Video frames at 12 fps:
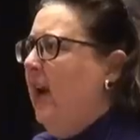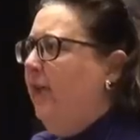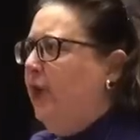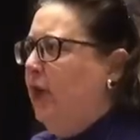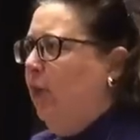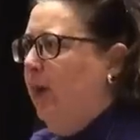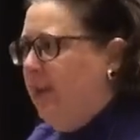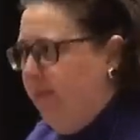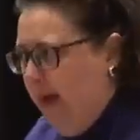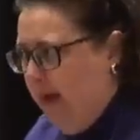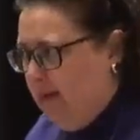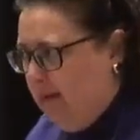of the
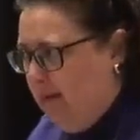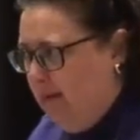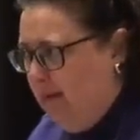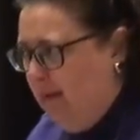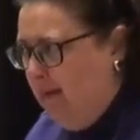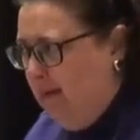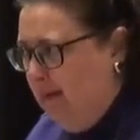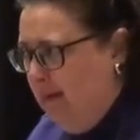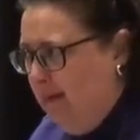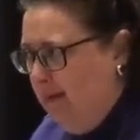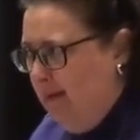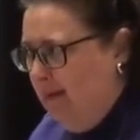Eurythmics?
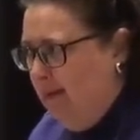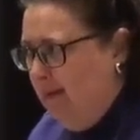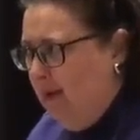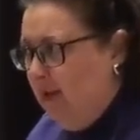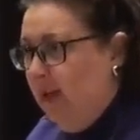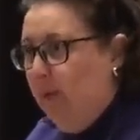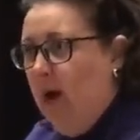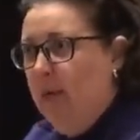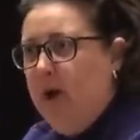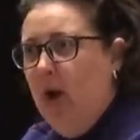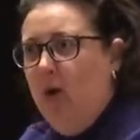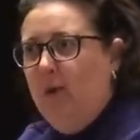You see where I'm
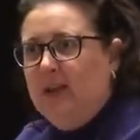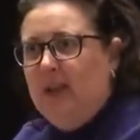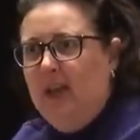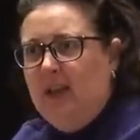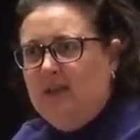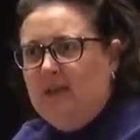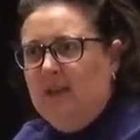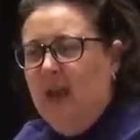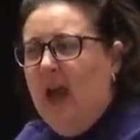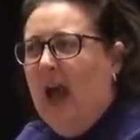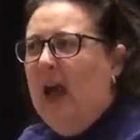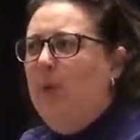going with this?
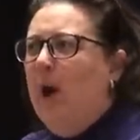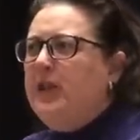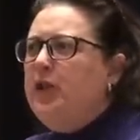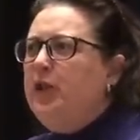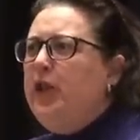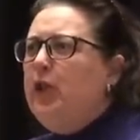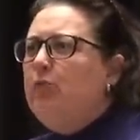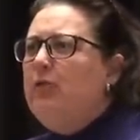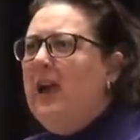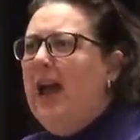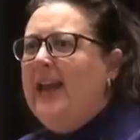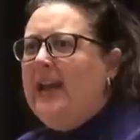I want you to
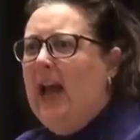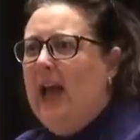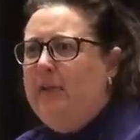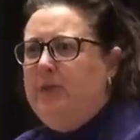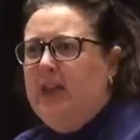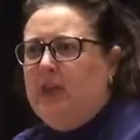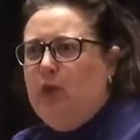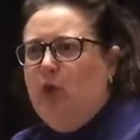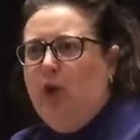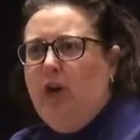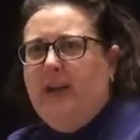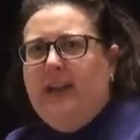unite objects in
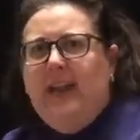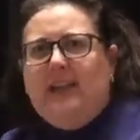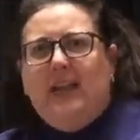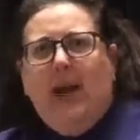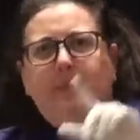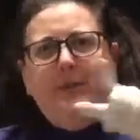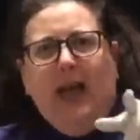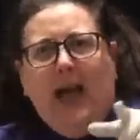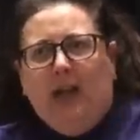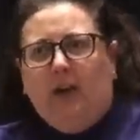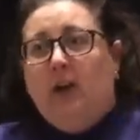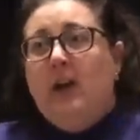order to get top
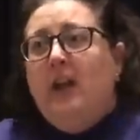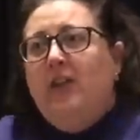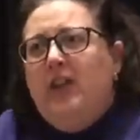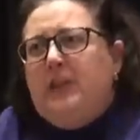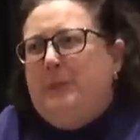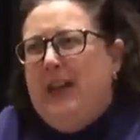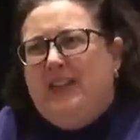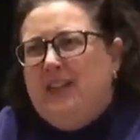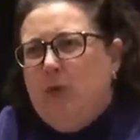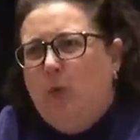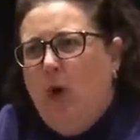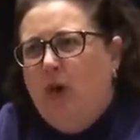dollar. This piece
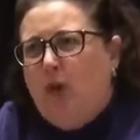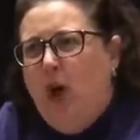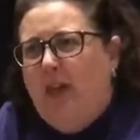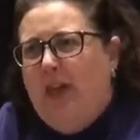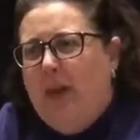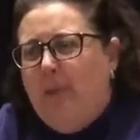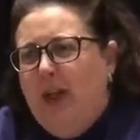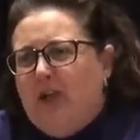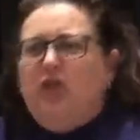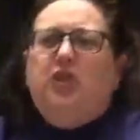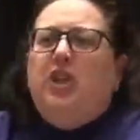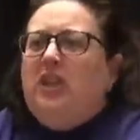isn't worth all that much
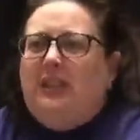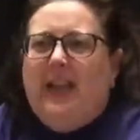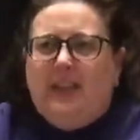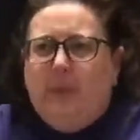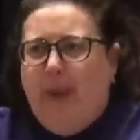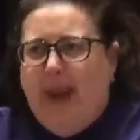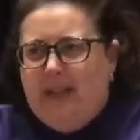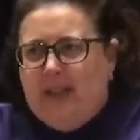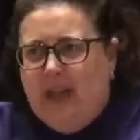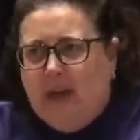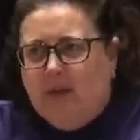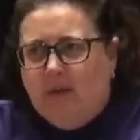just as a
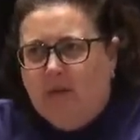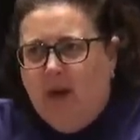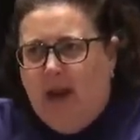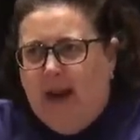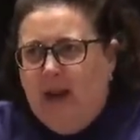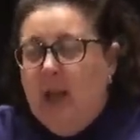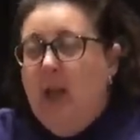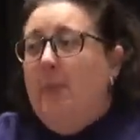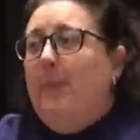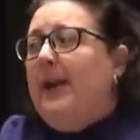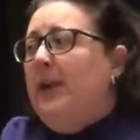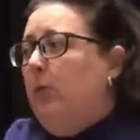painting, right?
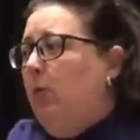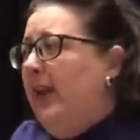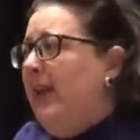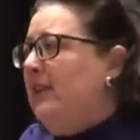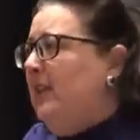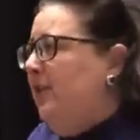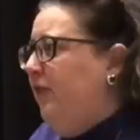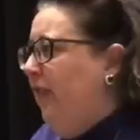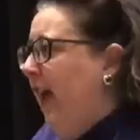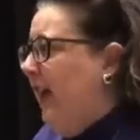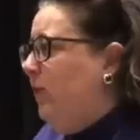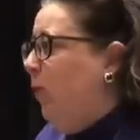But it is, in
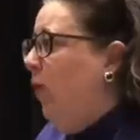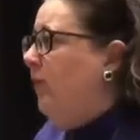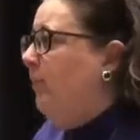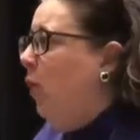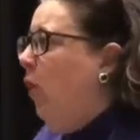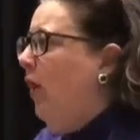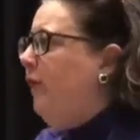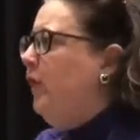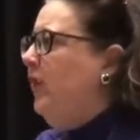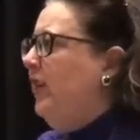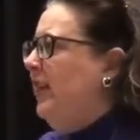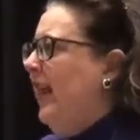fact, worth more if
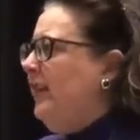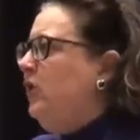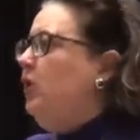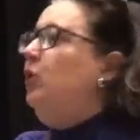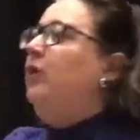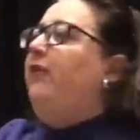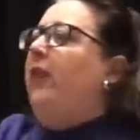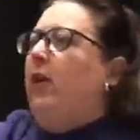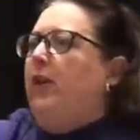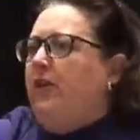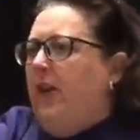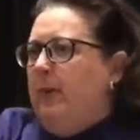you connect it to the
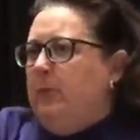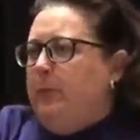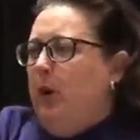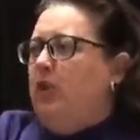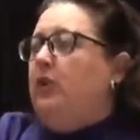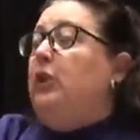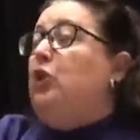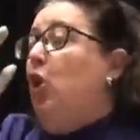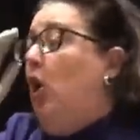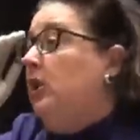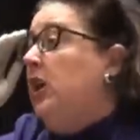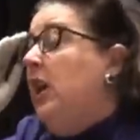very famous person. It's
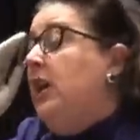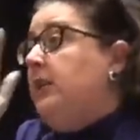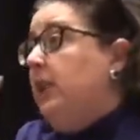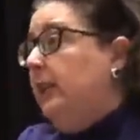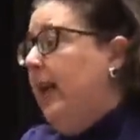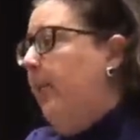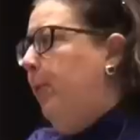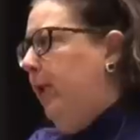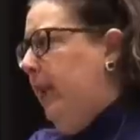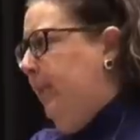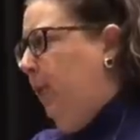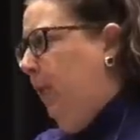called
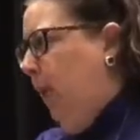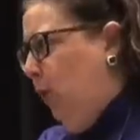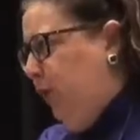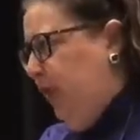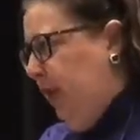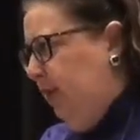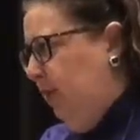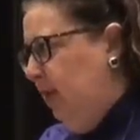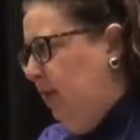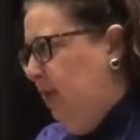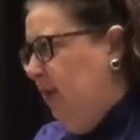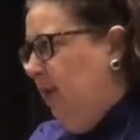celebrity promotion,
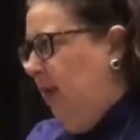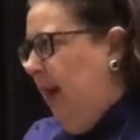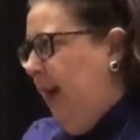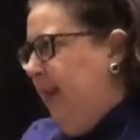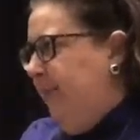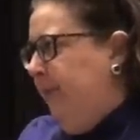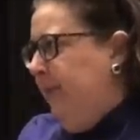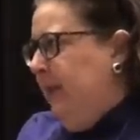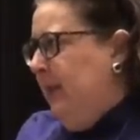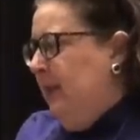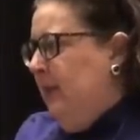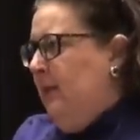right?
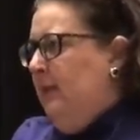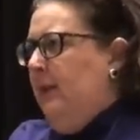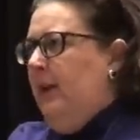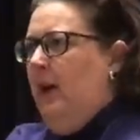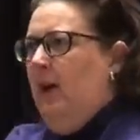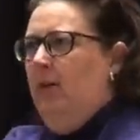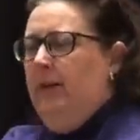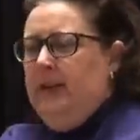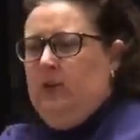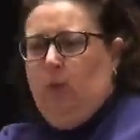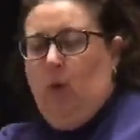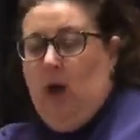You know,
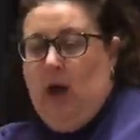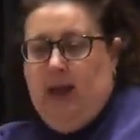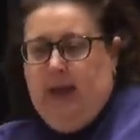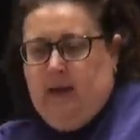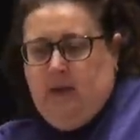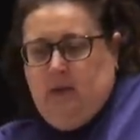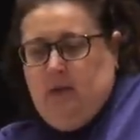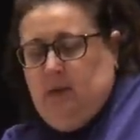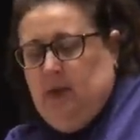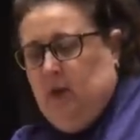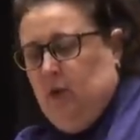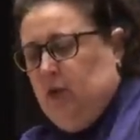it's why,
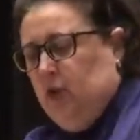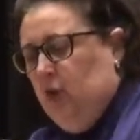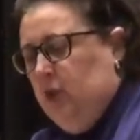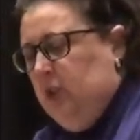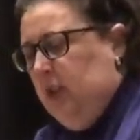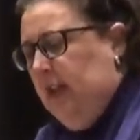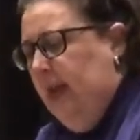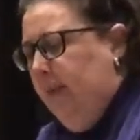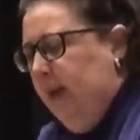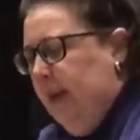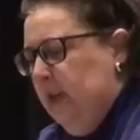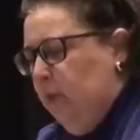you know, certain
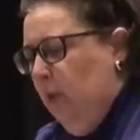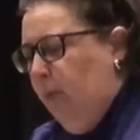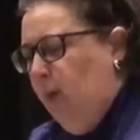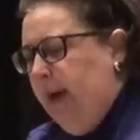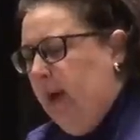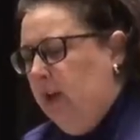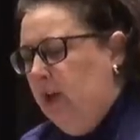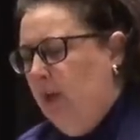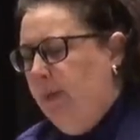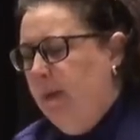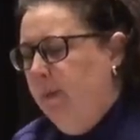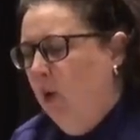celebrities will bring a little
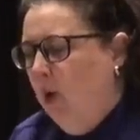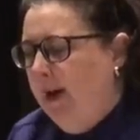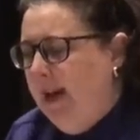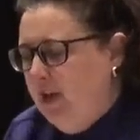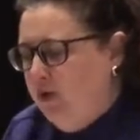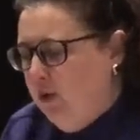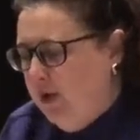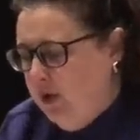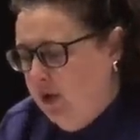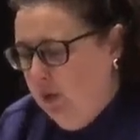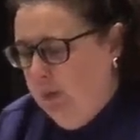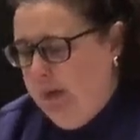bit more interest
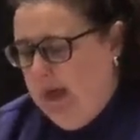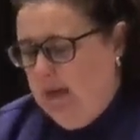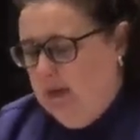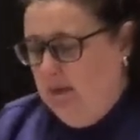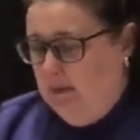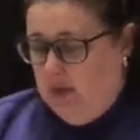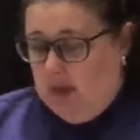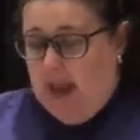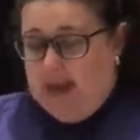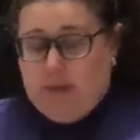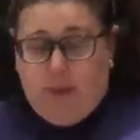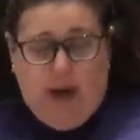to a piece. It's a
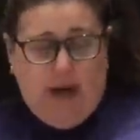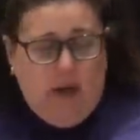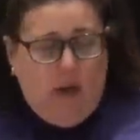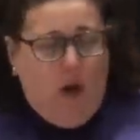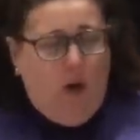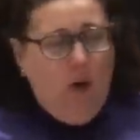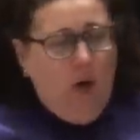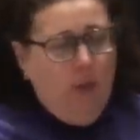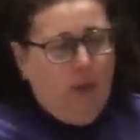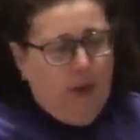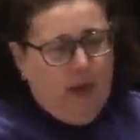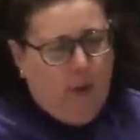nice painting, though.
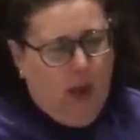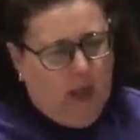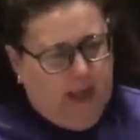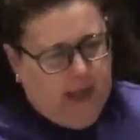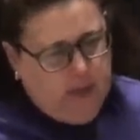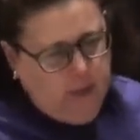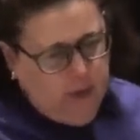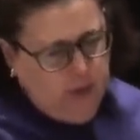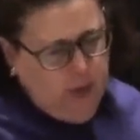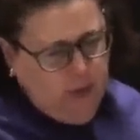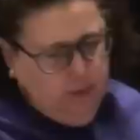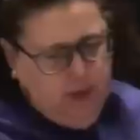Pretty well handled,
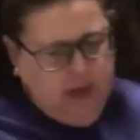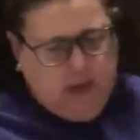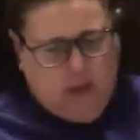too. Thank